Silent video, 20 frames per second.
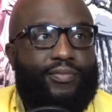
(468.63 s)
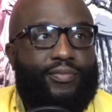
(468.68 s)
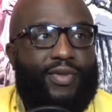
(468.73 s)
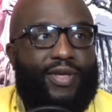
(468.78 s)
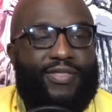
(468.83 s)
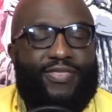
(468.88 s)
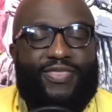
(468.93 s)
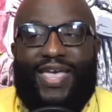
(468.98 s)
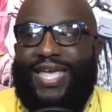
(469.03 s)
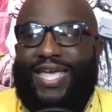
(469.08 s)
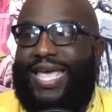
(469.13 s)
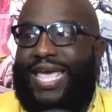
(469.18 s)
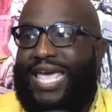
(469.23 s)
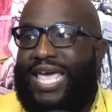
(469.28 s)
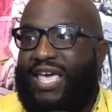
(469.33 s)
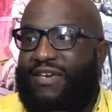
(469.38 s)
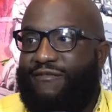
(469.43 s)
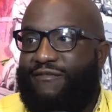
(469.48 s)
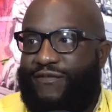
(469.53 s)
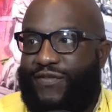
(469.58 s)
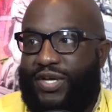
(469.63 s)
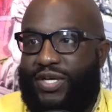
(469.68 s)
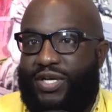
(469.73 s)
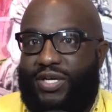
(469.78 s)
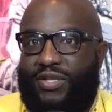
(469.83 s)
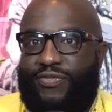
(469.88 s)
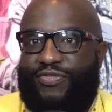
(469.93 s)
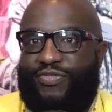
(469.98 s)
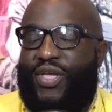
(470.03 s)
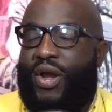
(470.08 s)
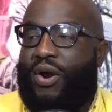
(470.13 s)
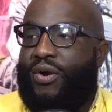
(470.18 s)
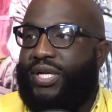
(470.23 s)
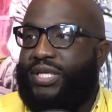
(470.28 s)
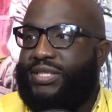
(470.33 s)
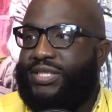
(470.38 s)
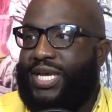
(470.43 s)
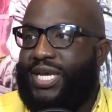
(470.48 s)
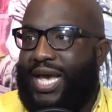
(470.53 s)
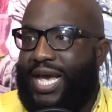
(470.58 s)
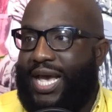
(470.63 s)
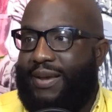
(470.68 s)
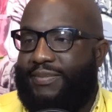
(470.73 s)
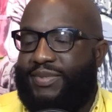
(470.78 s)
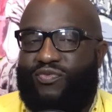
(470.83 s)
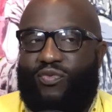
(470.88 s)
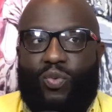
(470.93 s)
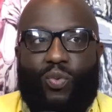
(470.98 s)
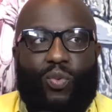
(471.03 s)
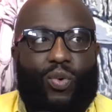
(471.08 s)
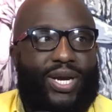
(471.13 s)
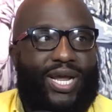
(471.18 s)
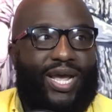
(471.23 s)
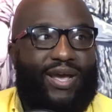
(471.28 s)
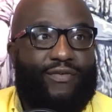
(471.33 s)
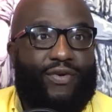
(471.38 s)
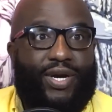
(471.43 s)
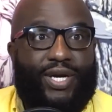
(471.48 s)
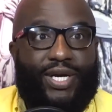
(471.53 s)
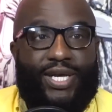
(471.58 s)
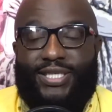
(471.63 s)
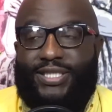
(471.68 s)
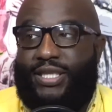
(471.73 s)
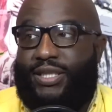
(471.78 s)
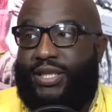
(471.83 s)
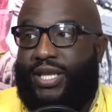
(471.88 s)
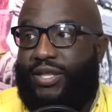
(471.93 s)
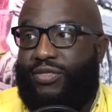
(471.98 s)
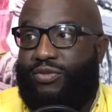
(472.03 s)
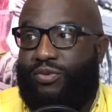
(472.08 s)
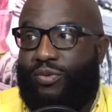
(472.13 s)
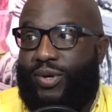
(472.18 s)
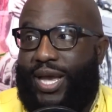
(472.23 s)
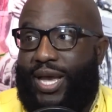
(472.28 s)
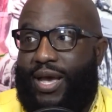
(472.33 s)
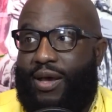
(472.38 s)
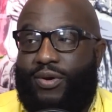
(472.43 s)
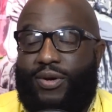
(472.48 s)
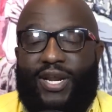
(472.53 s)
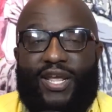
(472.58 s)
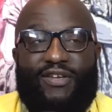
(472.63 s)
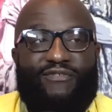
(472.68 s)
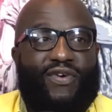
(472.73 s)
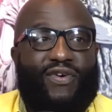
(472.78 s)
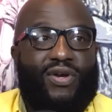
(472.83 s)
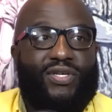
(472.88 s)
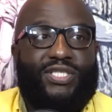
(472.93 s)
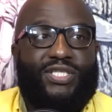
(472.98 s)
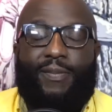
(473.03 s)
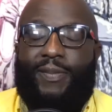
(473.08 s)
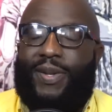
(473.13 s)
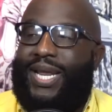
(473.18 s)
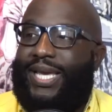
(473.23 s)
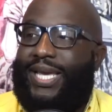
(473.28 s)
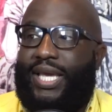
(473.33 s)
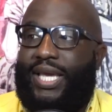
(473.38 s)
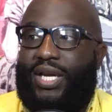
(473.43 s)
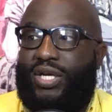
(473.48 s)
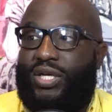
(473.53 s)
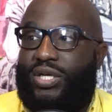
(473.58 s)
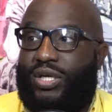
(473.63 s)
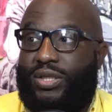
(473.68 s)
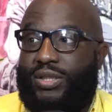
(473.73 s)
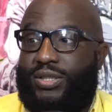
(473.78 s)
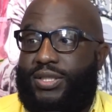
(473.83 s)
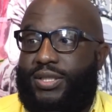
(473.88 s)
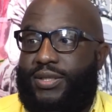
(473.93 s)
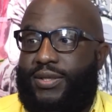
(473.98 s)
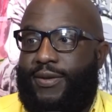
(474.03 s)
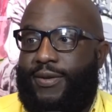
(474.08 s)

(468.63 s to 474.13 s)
They hit for 30 times for whatever it is that they threw down on their first time, and they get hooked.